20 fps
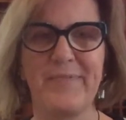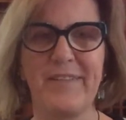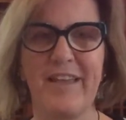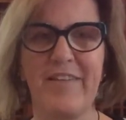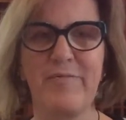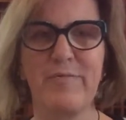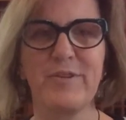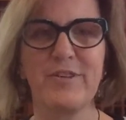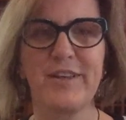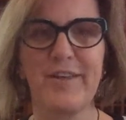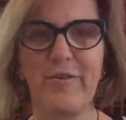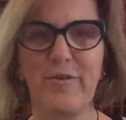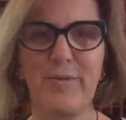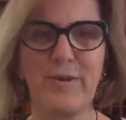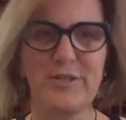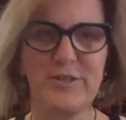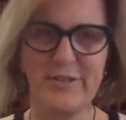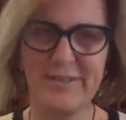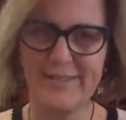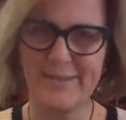I've put together a
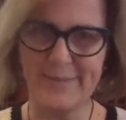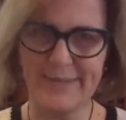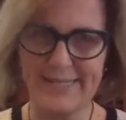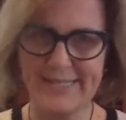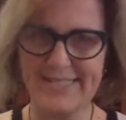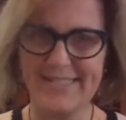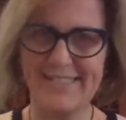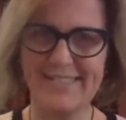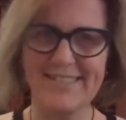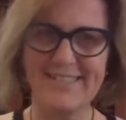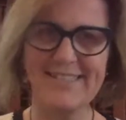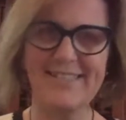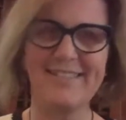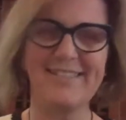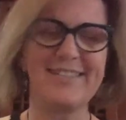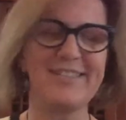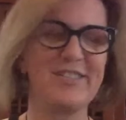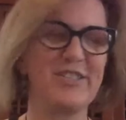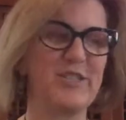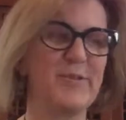bunch of these pieces because
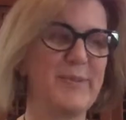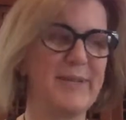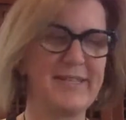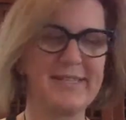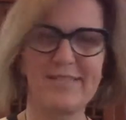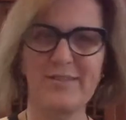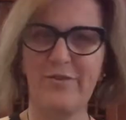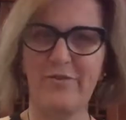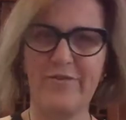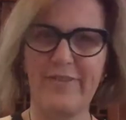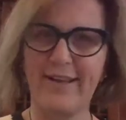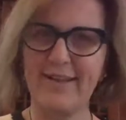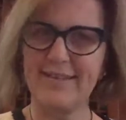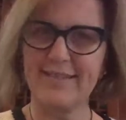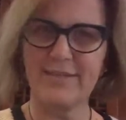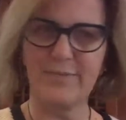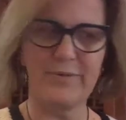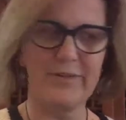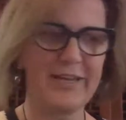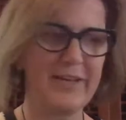it's just been so
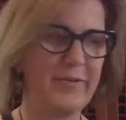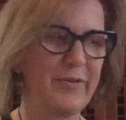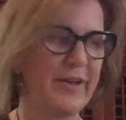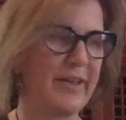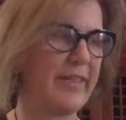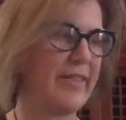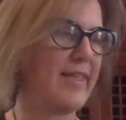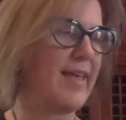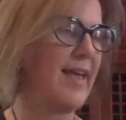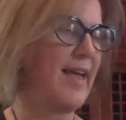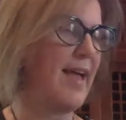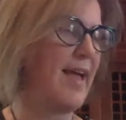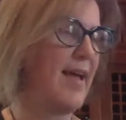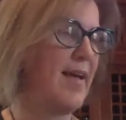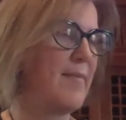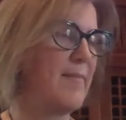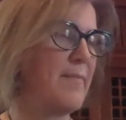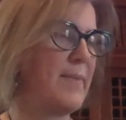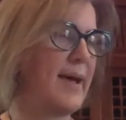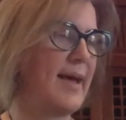fun to play with.
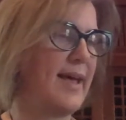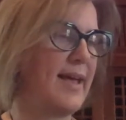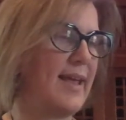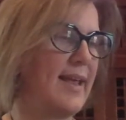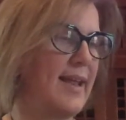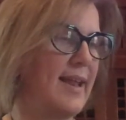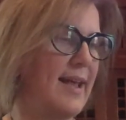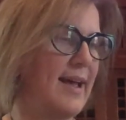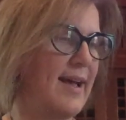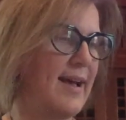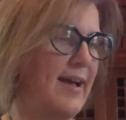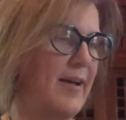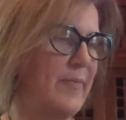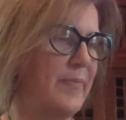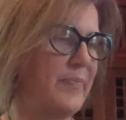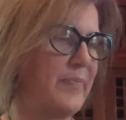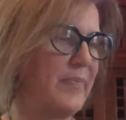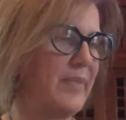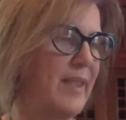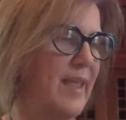But
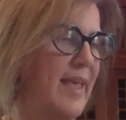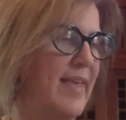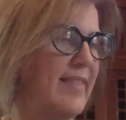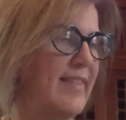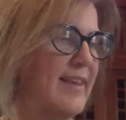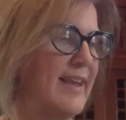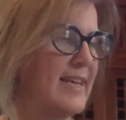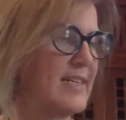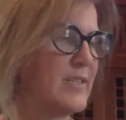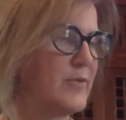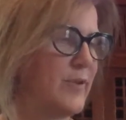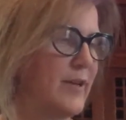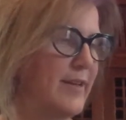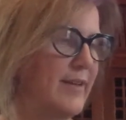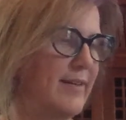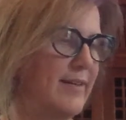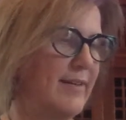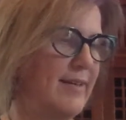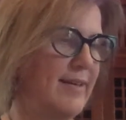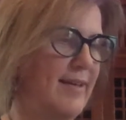the next
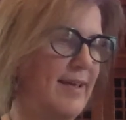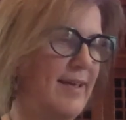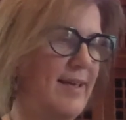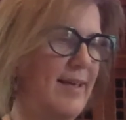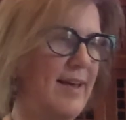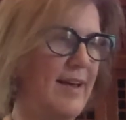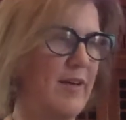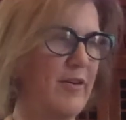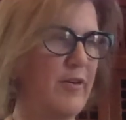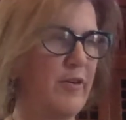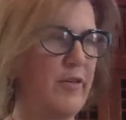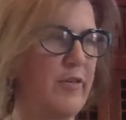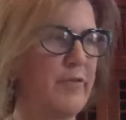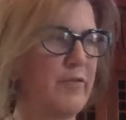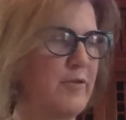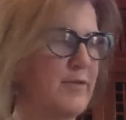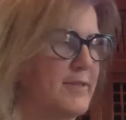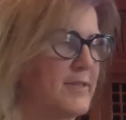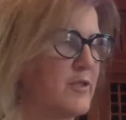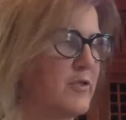one I'll go
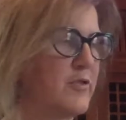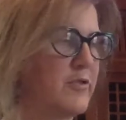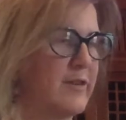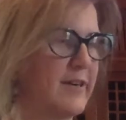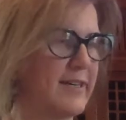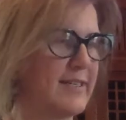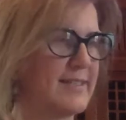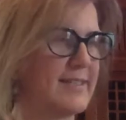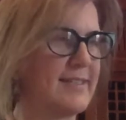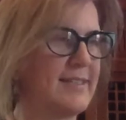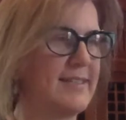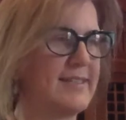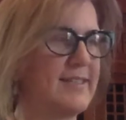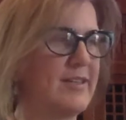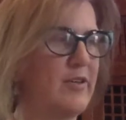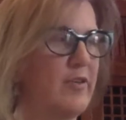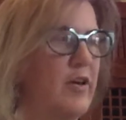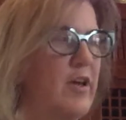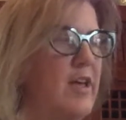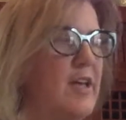through is Taurus. And
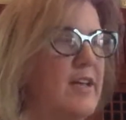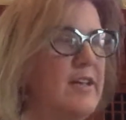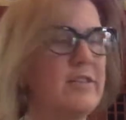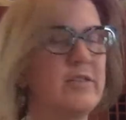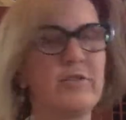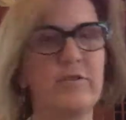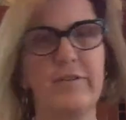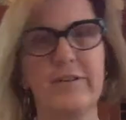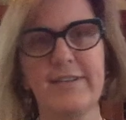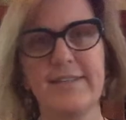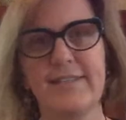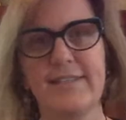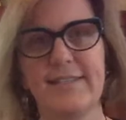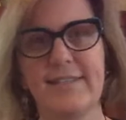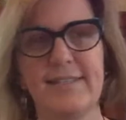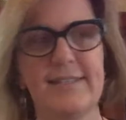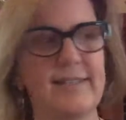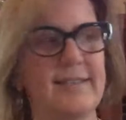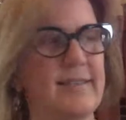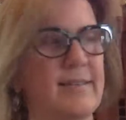so Taurus
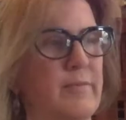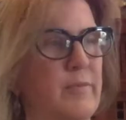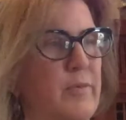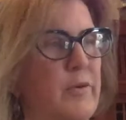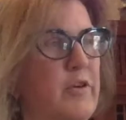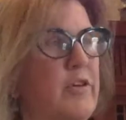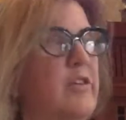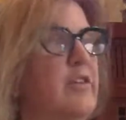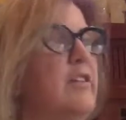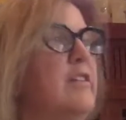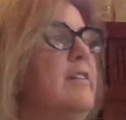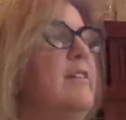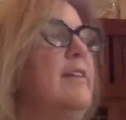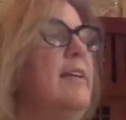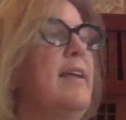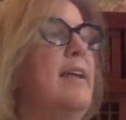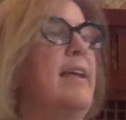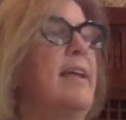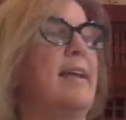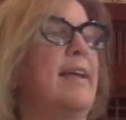is the
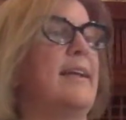bull.